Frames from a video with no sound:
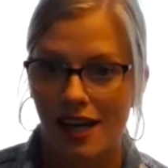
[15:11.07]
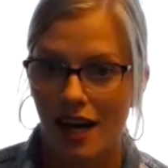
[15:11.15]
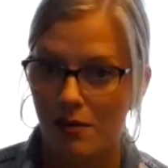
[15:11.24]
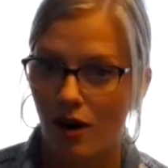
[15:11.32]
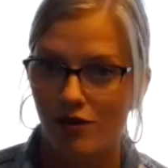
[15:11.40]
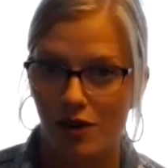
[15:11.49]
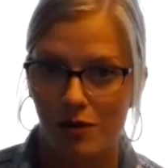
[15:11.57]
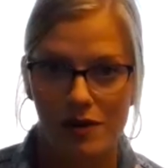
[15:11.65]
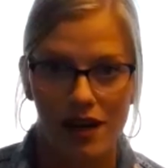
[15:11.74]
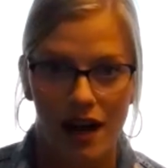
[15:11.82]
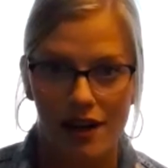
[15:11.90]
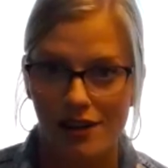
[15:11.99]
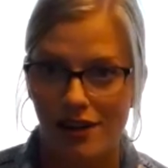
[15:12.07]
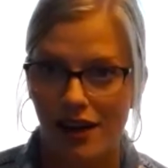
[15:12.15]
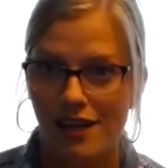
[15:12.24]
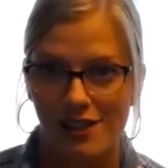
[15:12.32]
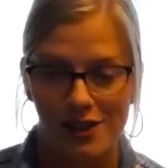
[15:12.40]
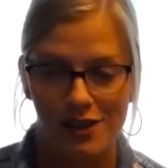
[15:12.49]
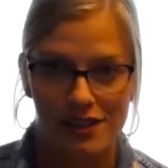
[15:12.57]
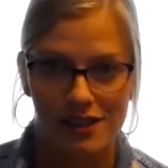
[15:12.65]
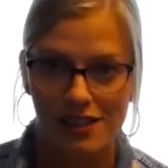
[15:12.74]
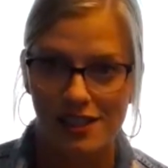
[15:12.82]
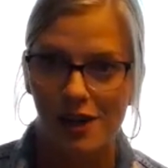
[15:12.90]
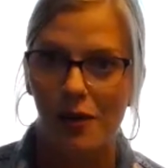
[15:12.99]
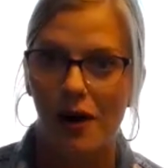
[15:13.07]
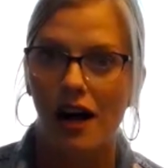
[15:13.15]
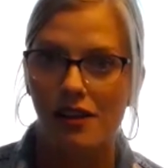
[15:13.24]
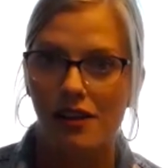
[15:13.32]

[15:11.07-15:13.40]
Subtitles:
come out from the IRS or the DOL,